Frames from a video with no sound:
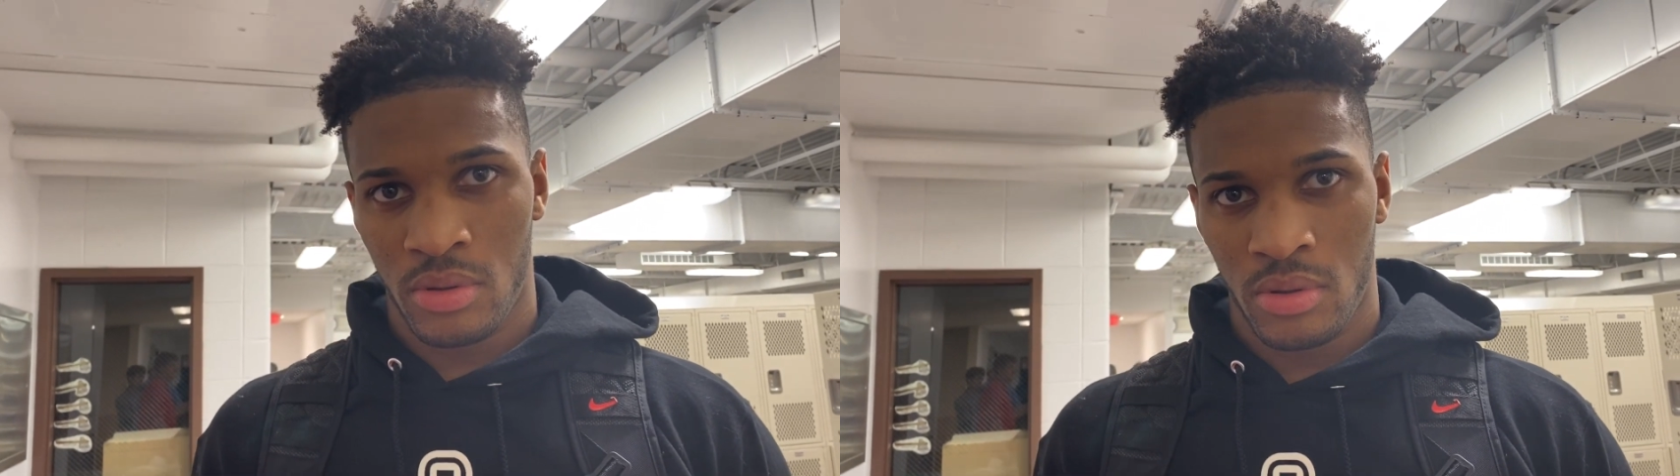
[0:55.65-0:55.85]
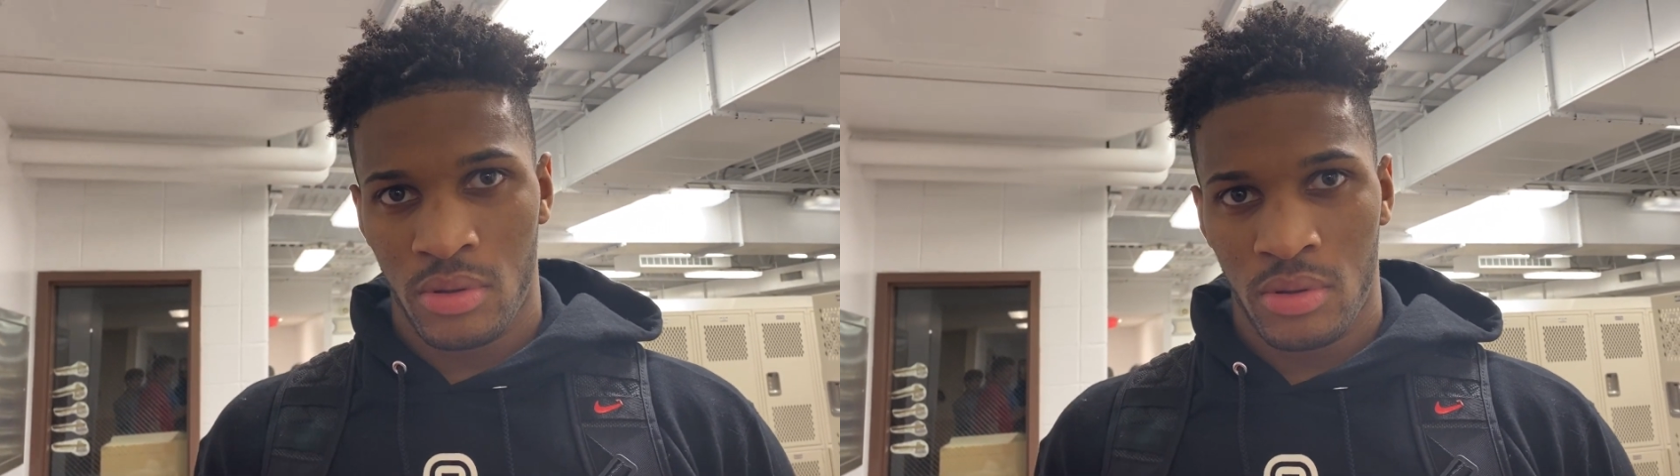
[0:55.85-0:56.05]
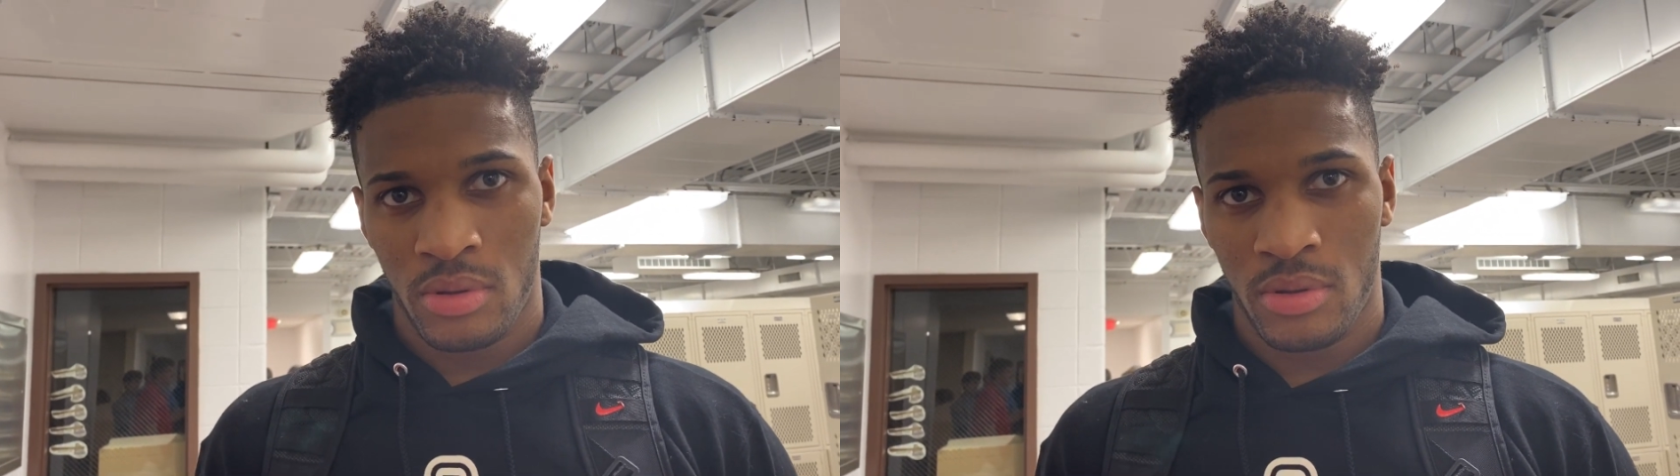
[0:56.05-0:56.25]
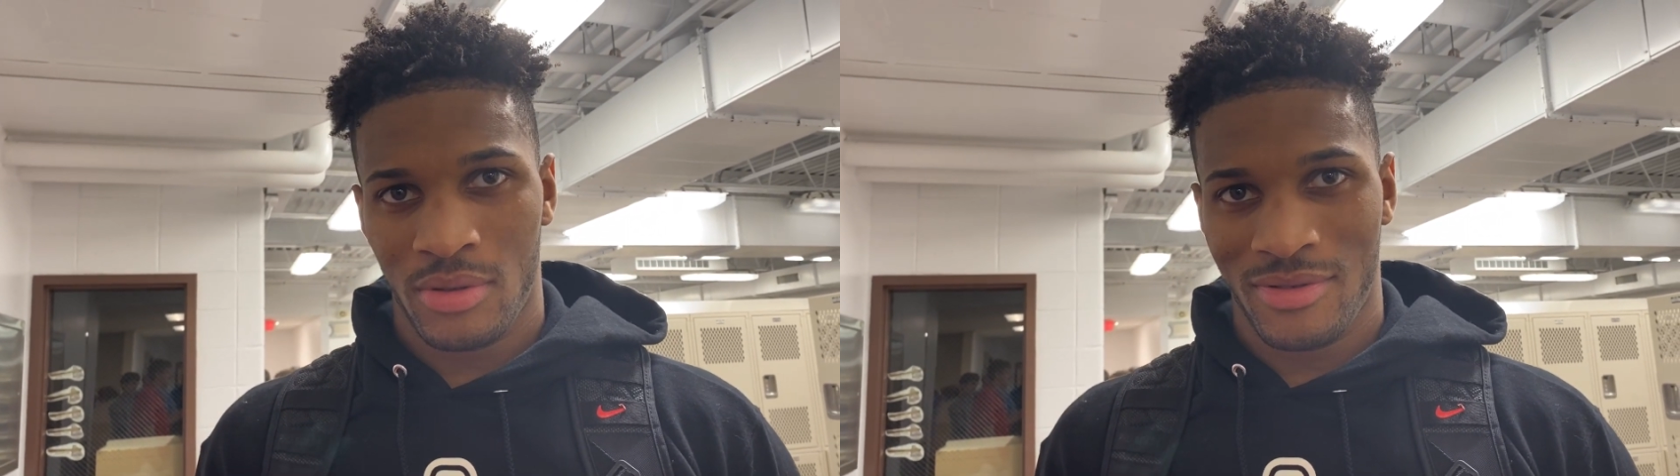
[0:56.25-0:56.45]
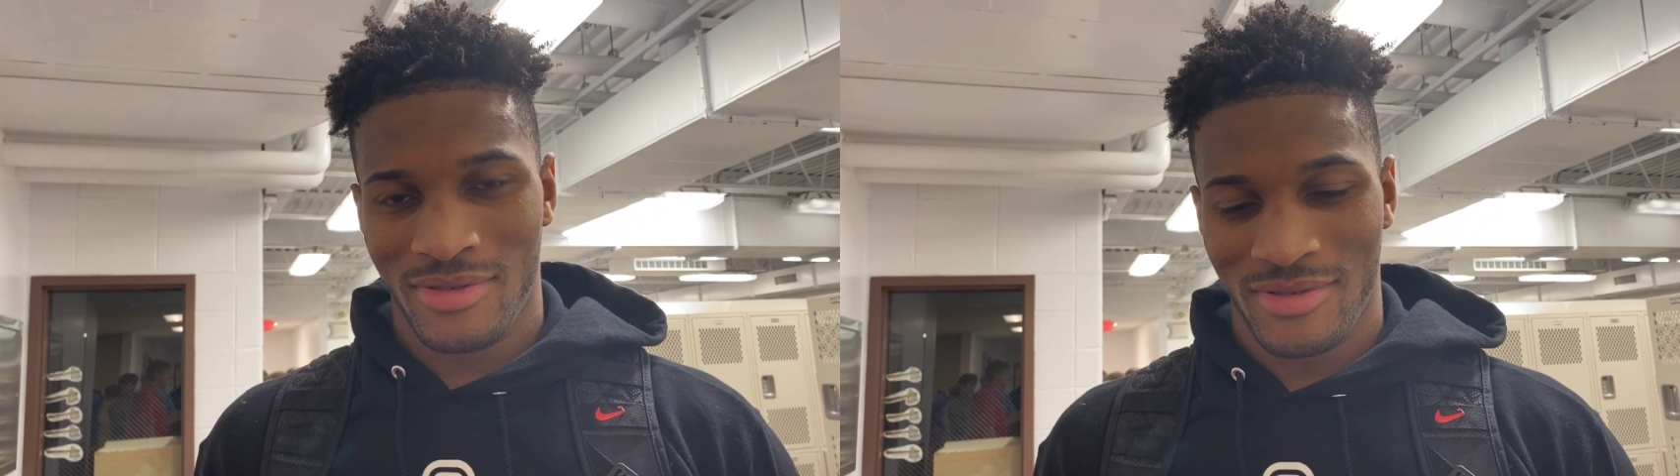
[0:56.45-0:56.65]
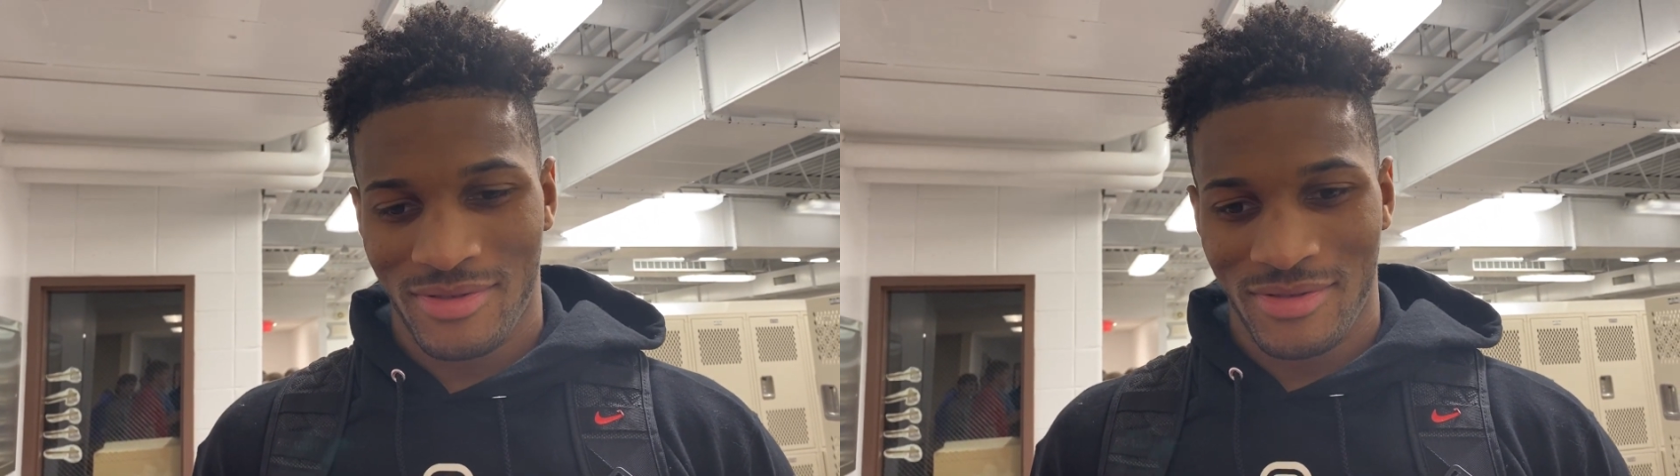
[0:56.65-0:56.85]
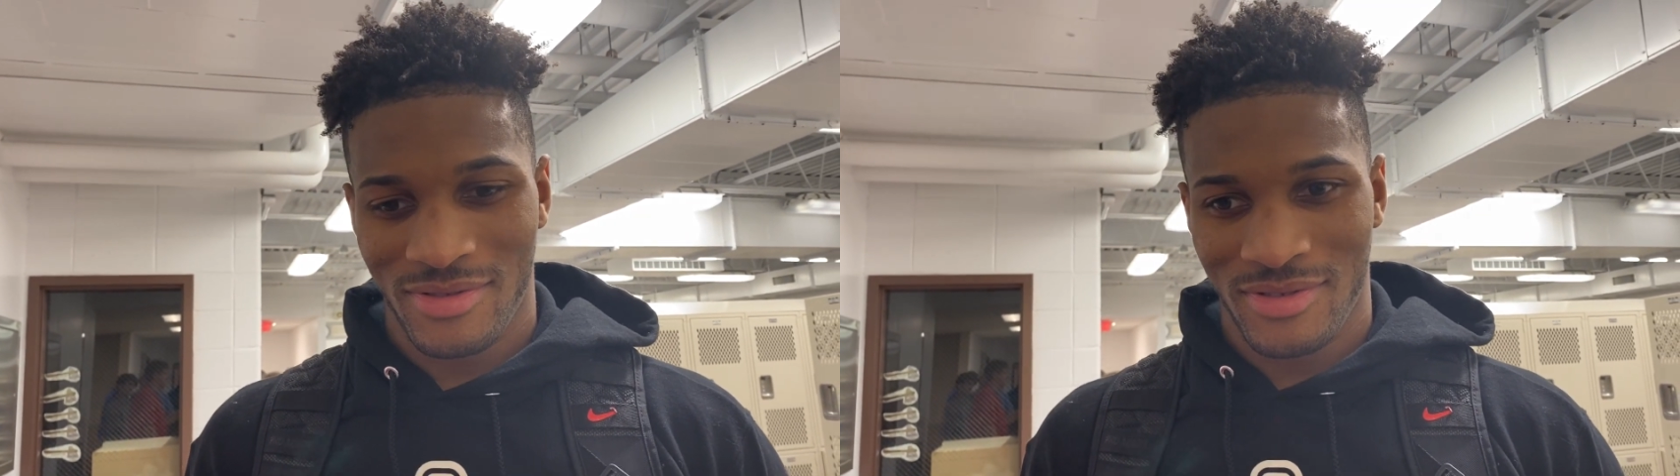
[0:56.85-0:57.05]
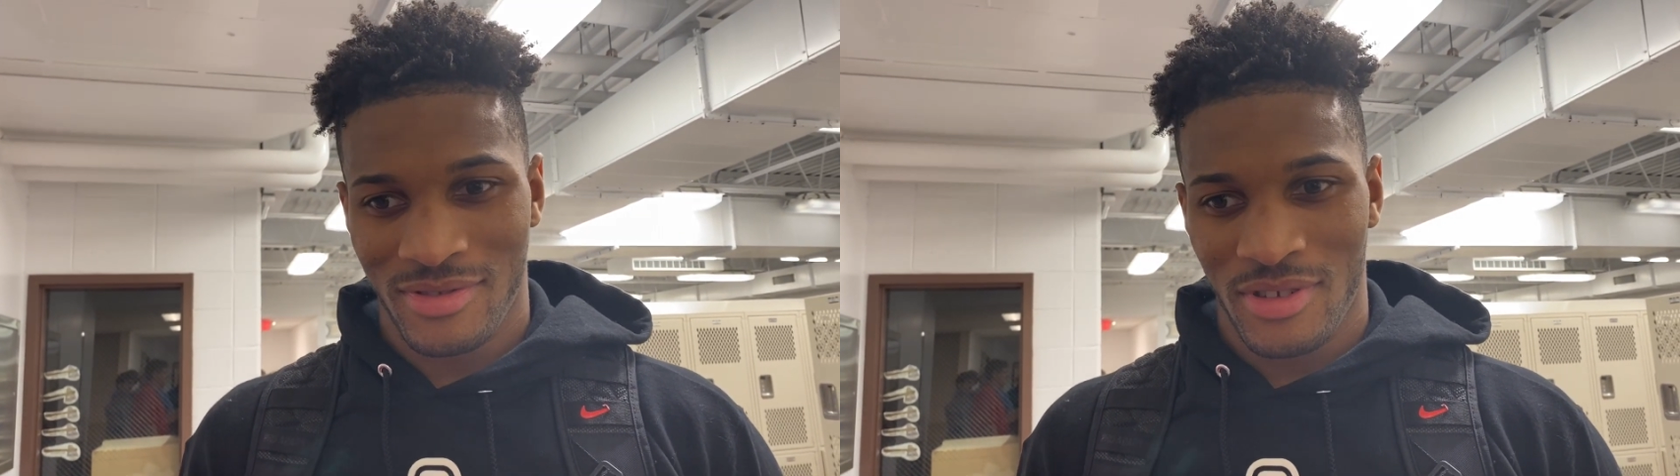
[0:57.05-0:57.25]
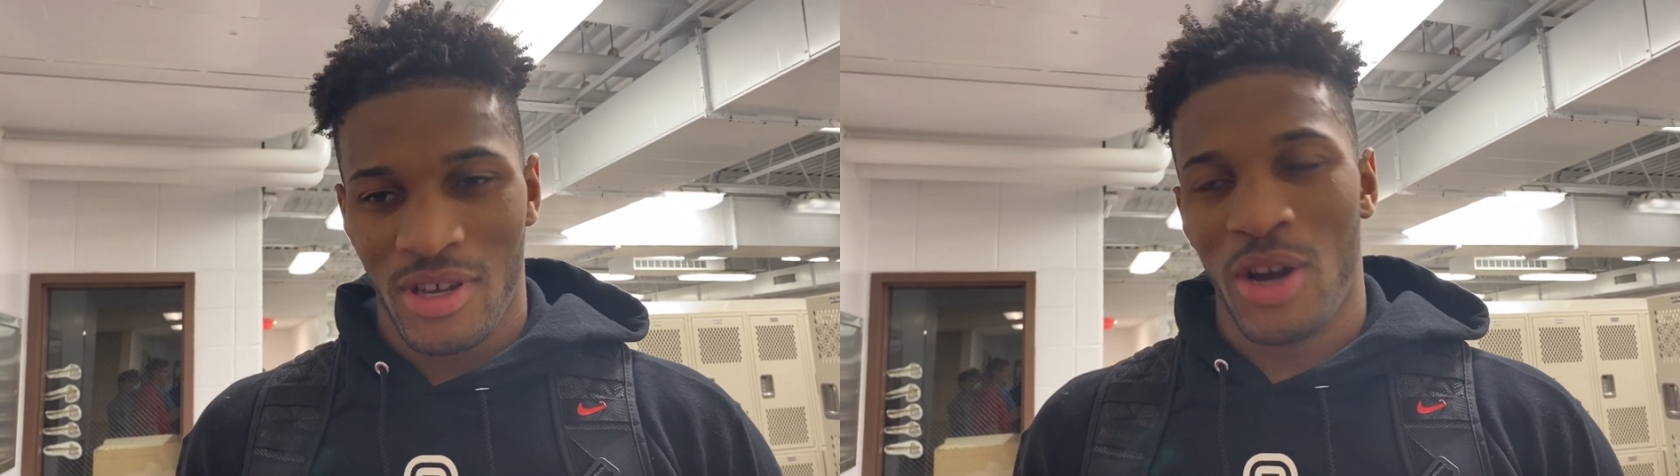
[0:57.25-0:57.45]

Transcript: all those opportunities around the rim?